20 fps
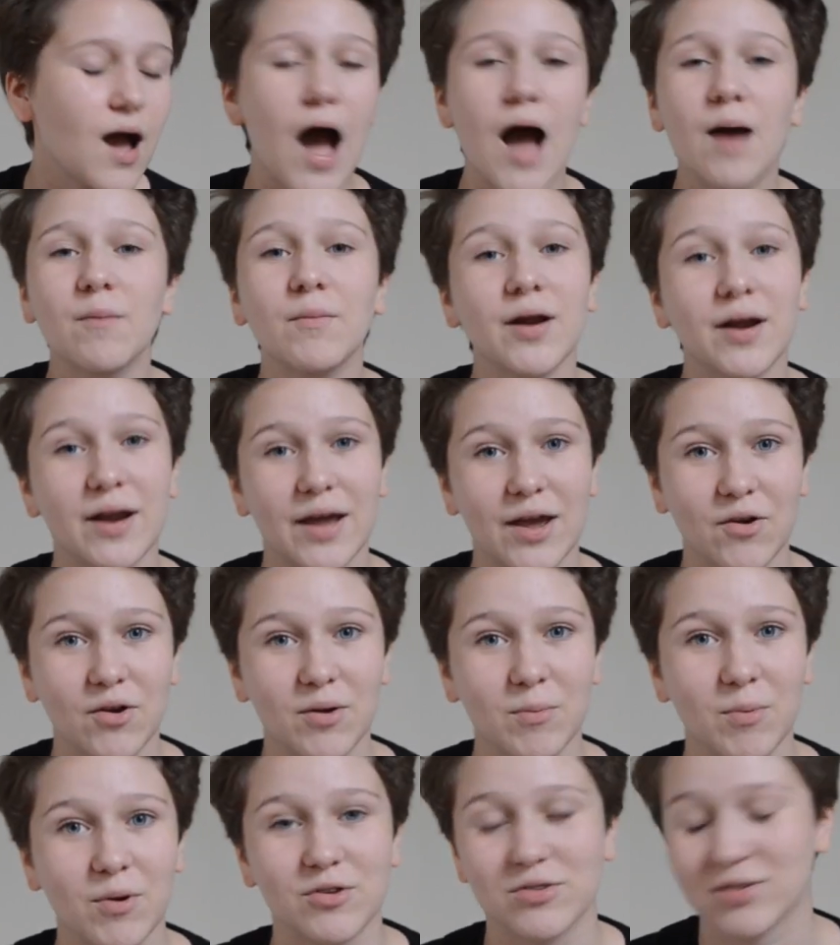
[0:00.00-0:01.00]
I'm not a
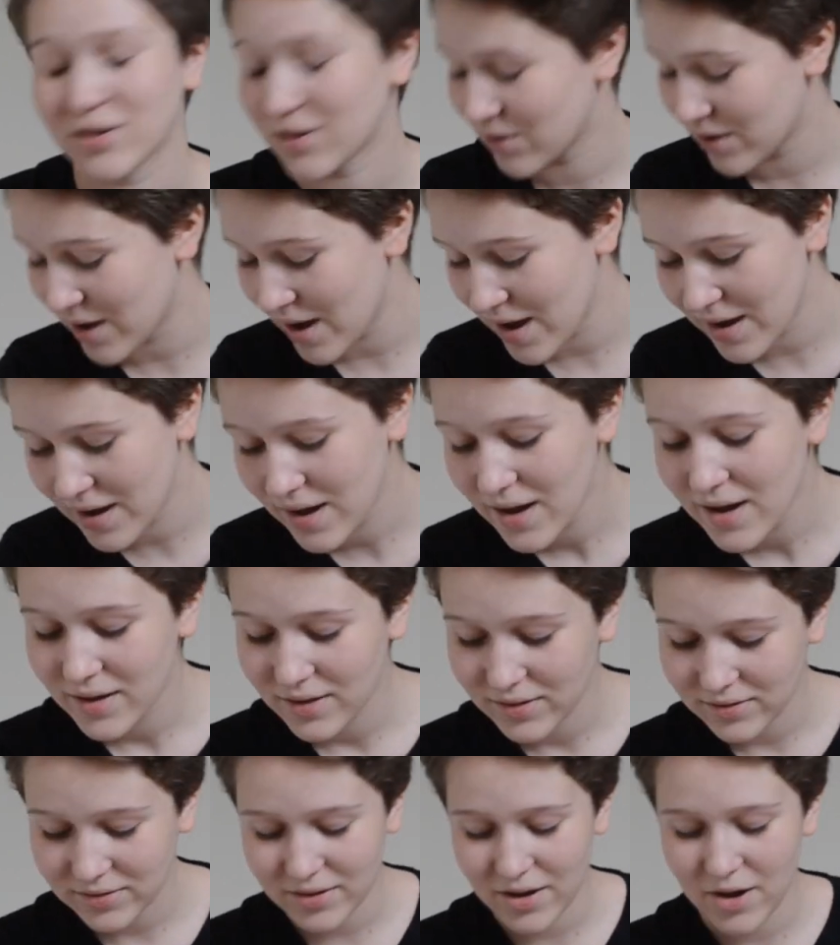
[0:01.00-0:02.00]
hairy person, okay?
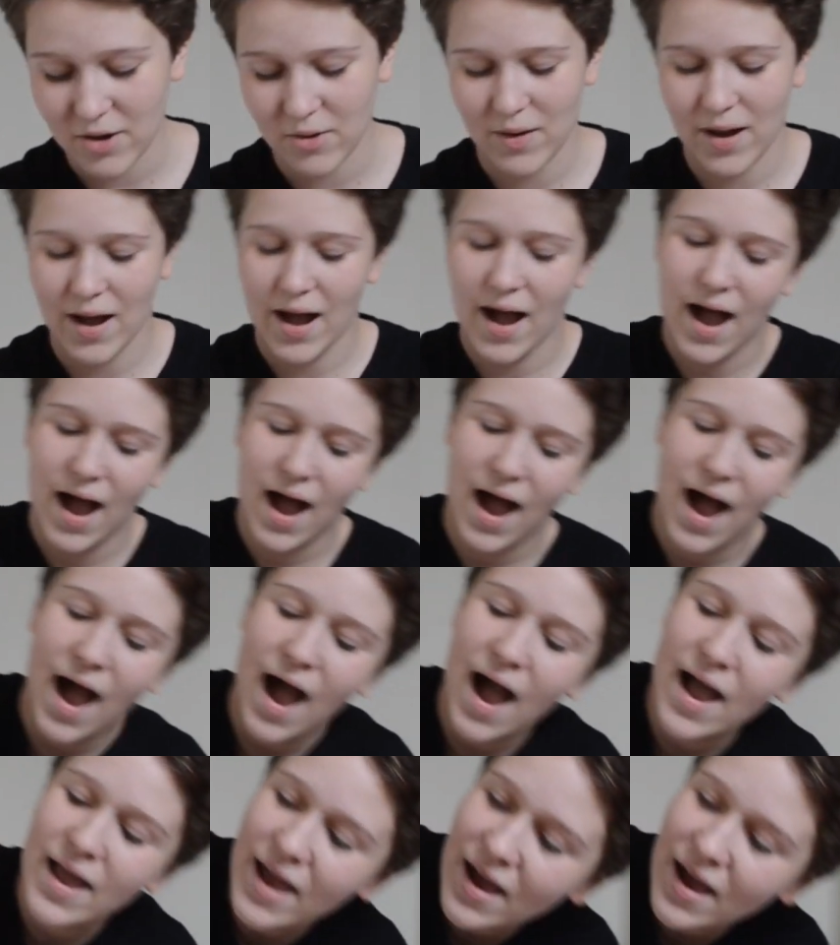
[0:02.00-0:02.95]
So I